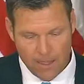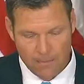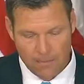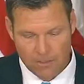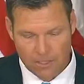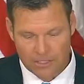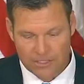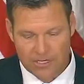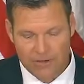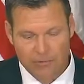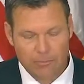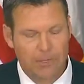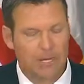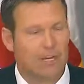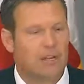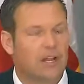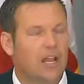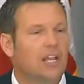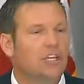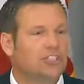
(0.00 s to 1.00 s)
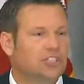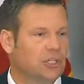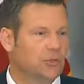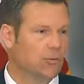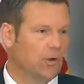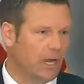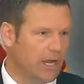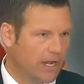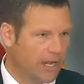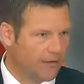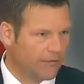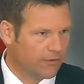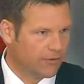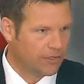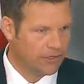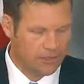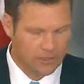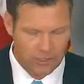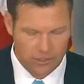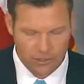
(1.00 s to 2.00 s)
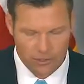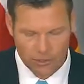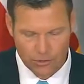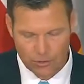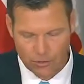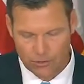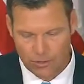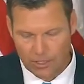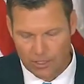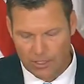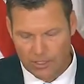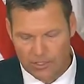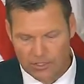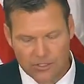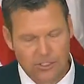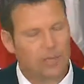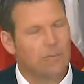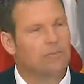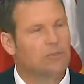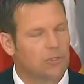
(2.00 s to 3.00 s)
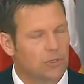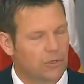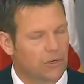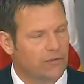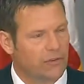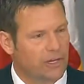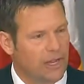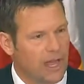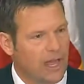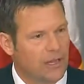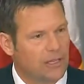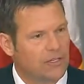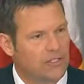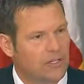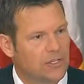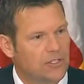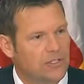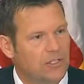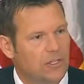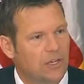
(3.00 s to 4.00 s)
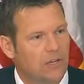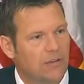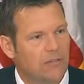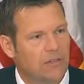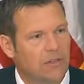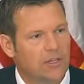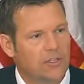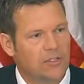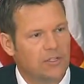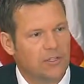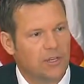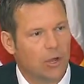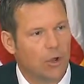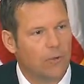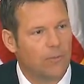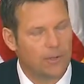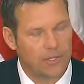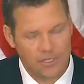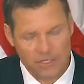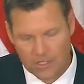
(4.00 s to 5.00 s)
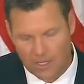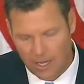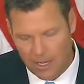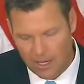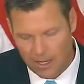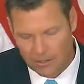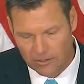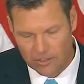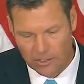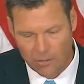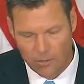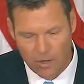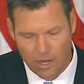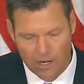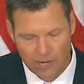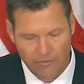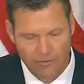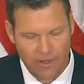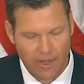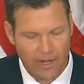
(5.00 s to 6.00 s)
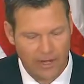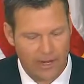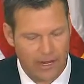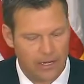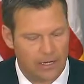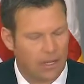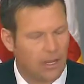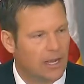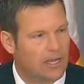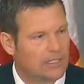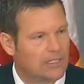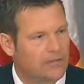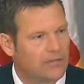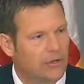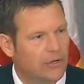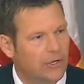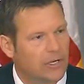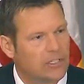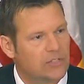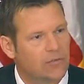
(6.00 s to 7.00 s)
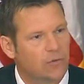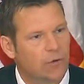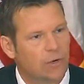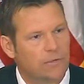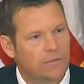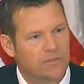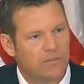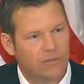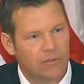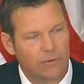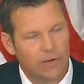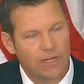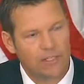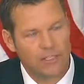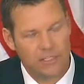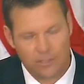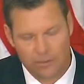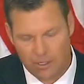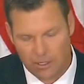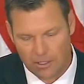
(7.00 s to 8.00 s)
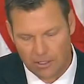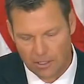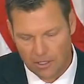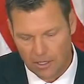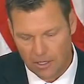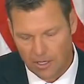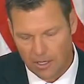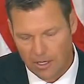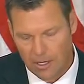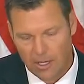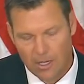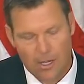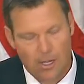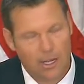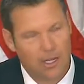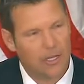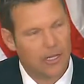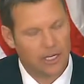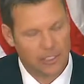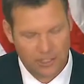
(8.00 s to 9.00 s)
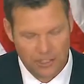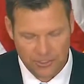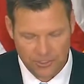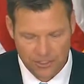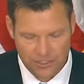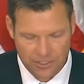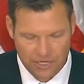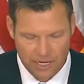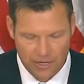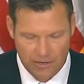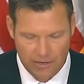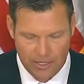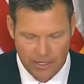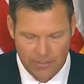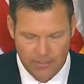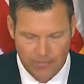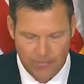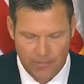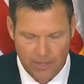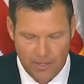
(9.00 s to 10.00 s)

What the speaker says: But there's never been a nationwide effort to do some sort of analysis of this scope and scale, to quantify and analyze the various forms of threats to our elections integrity.